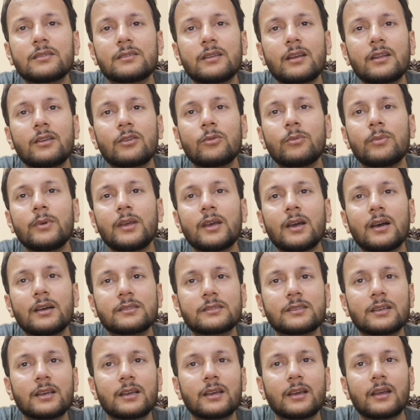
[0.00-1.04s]
said to be
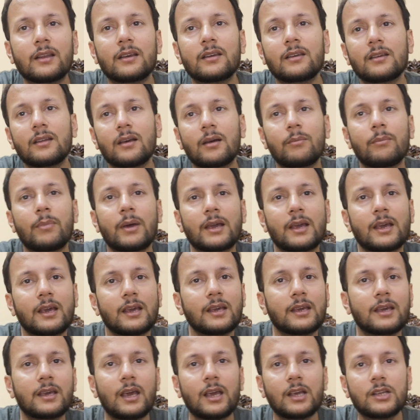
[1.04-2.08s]
asking and
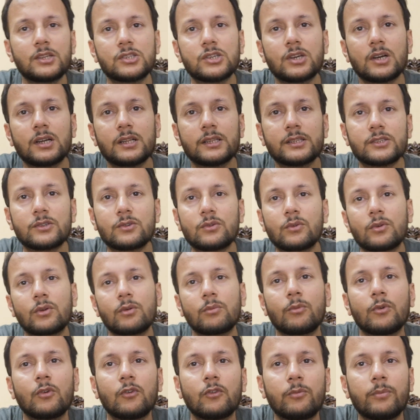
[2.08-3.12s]
begging King Charles to
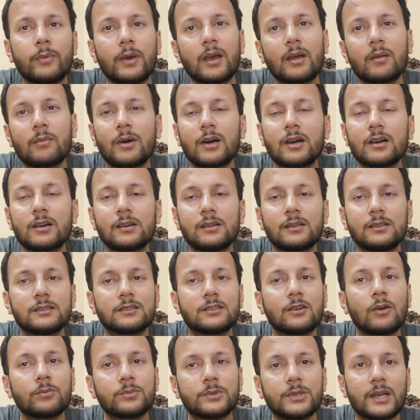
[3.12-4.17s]
remove Meghan
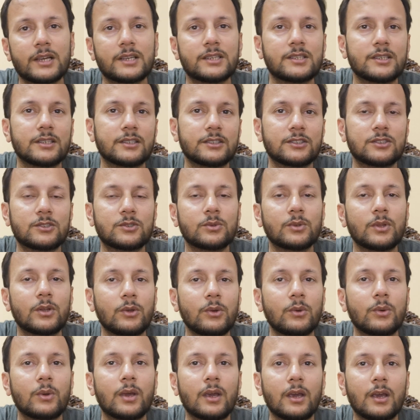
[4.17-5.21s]
Markle's objections to
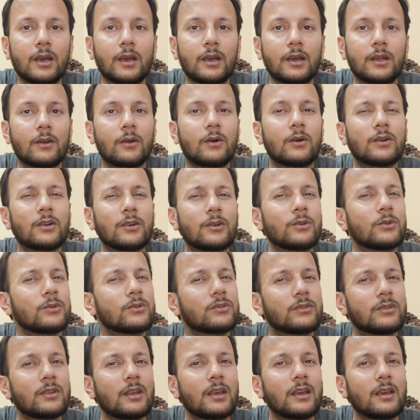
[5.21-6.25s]
the UK in order to
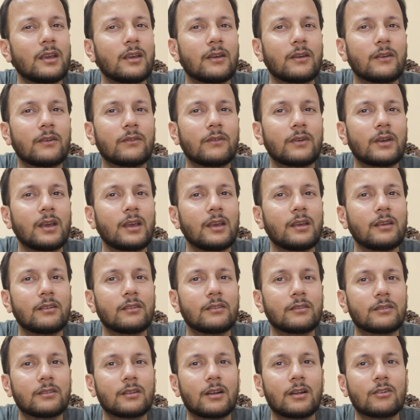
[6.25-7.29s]
save
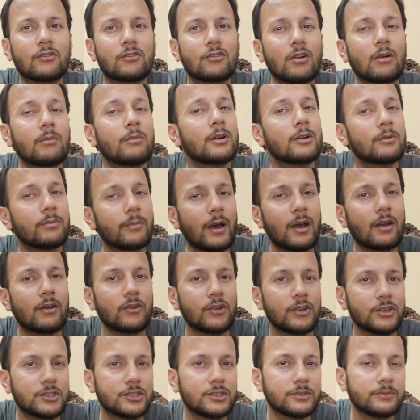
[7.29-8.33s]
his troubled
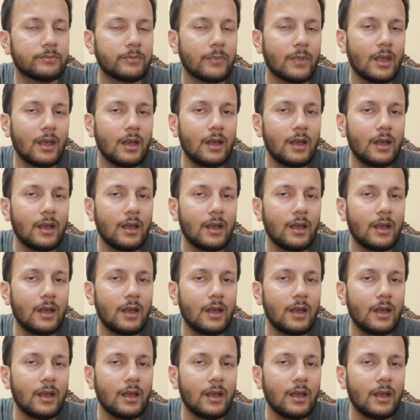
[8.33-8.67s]
marriage.